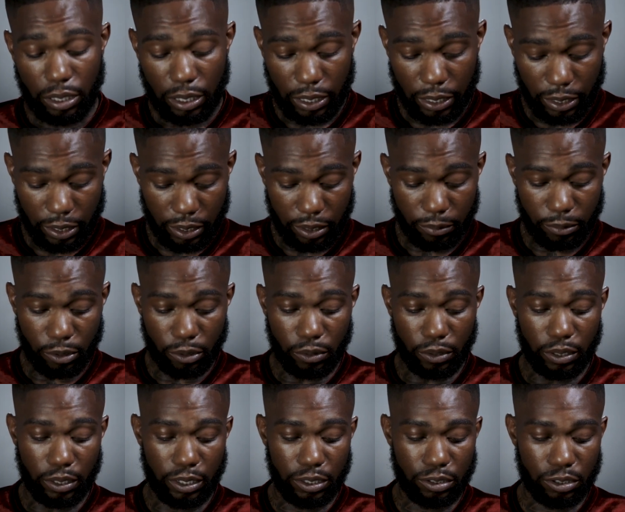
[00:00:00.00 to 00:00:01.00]
I ended up
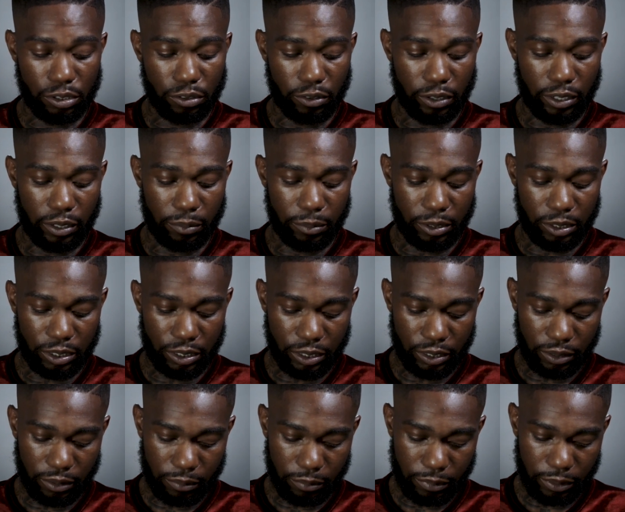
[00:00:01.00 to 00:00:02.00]
going to Instagram and shit,